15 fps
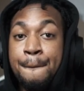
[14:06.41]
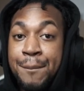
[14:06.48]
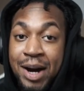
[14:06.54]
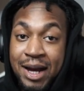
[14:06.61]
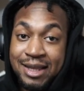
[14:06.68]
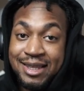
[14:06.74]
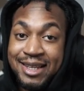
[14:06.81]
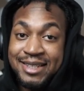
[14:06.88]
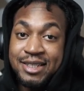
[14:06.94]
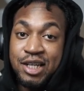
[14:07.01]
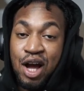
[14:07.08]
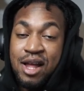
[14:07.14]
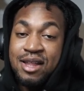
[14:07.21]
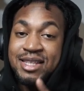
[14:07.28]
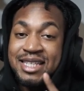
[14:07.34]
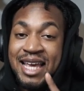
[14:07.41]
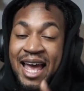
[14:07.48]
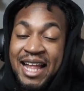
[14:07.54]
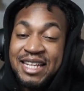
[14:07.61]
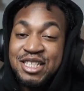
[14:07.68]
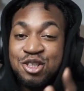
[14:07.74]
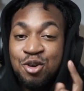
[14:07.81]
But this gun
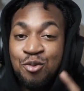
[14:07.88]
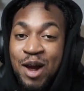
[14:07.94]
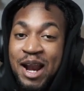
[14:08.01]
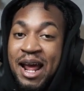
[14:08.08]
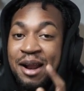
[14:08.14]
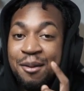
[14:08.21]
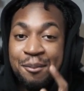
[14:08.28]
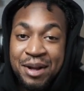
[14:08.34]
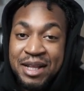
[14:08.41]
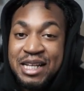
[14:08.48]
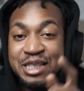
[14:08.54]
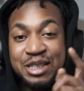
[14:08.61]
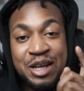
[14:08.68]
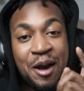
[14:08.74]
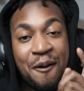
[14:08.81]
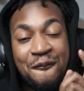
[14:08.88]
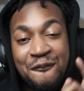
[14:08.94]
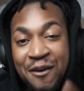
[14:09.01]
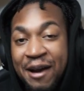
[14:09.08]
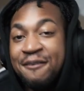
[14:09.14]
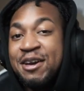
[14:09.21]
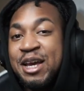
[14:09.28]
tends to run out of bullets
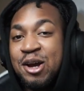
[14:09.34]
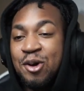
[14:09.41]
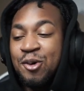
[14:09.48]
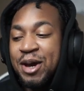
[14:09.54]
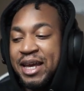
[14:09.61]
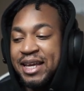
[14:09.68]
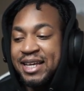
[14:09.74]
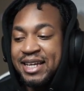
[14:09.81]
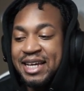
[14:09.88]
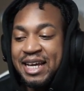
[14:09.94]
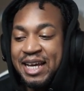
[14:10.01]
very quick.